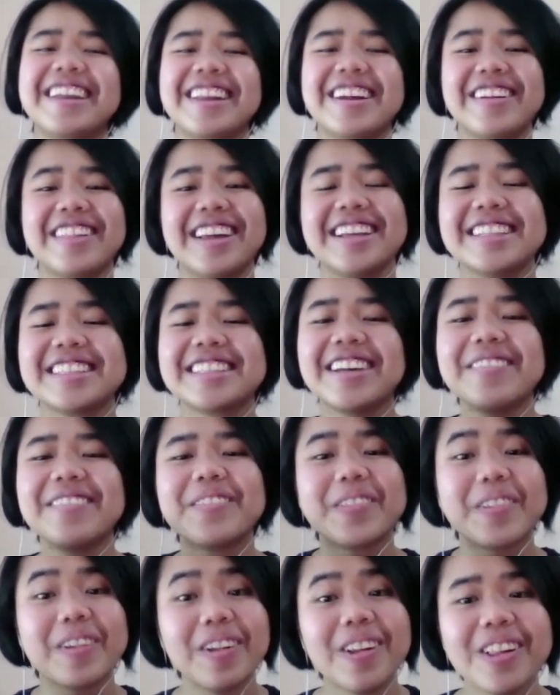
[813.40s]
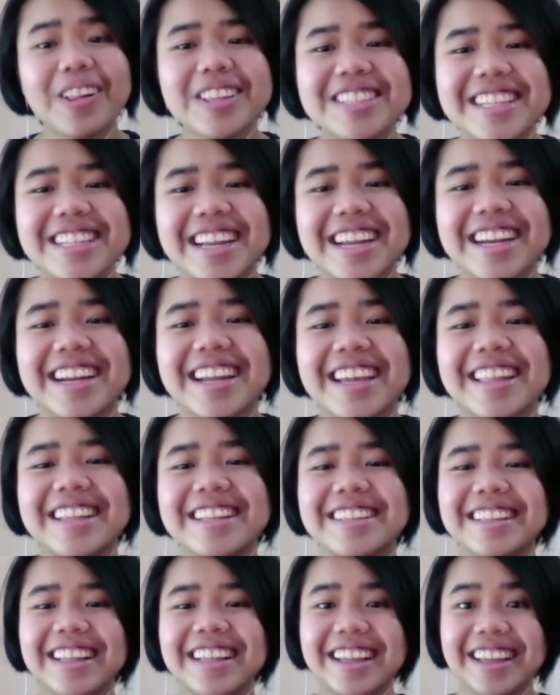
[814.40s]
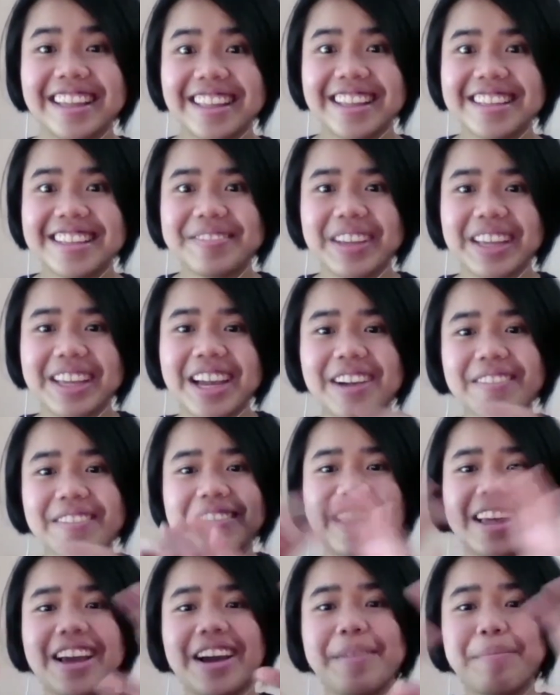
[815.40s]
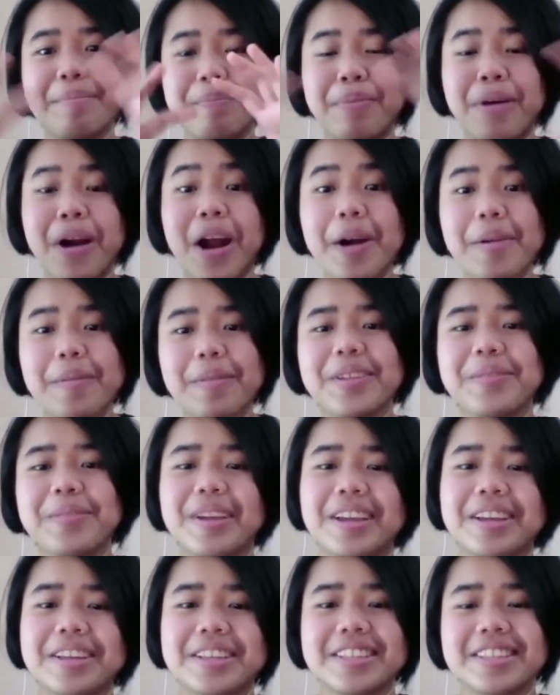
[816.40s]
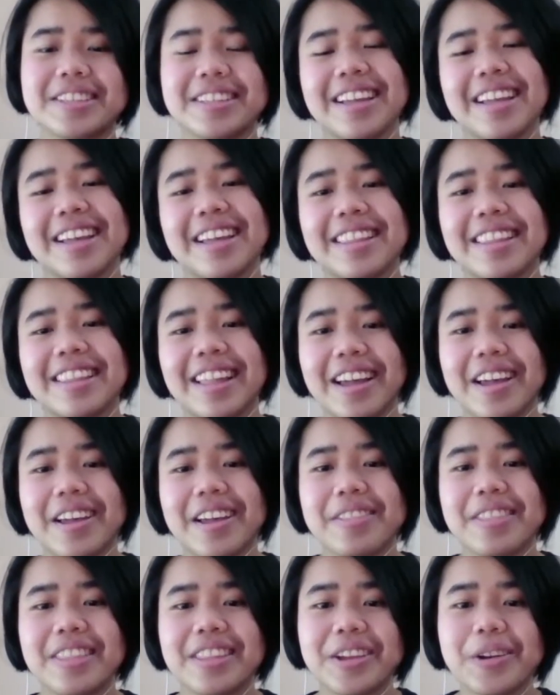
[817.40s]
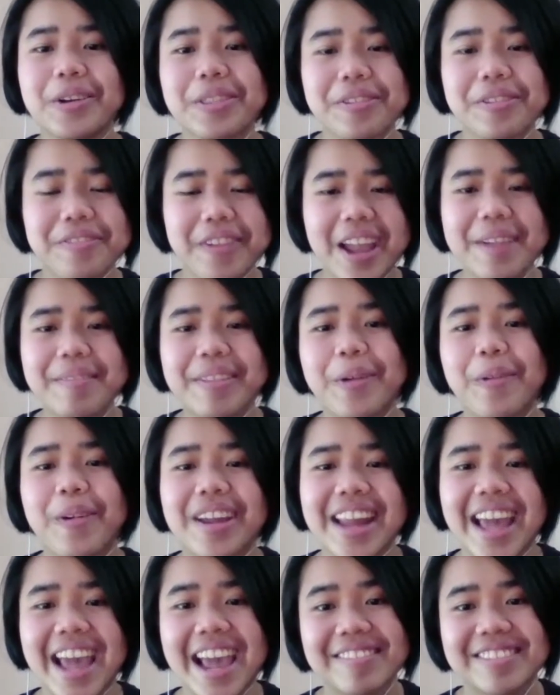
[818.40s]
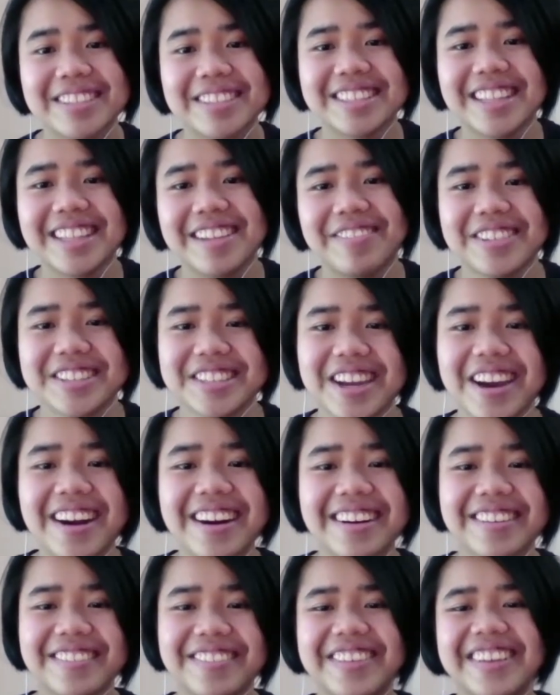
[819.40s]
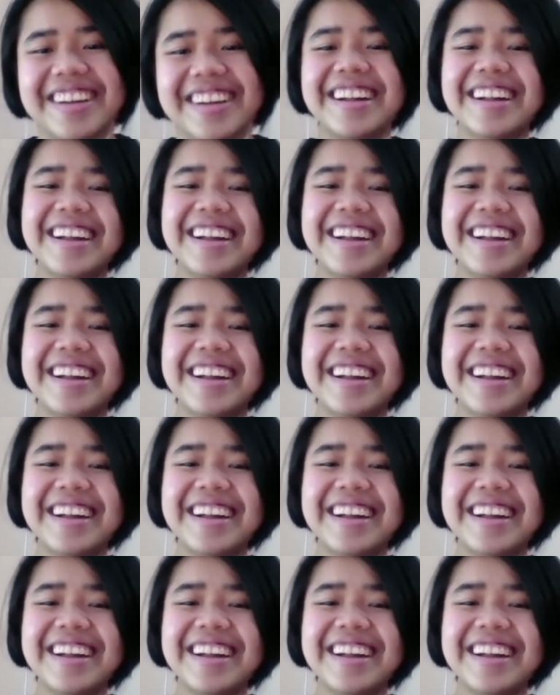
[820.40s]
you know, like some rolls there, and it, it's become like a problem because the you know the family went after that photographer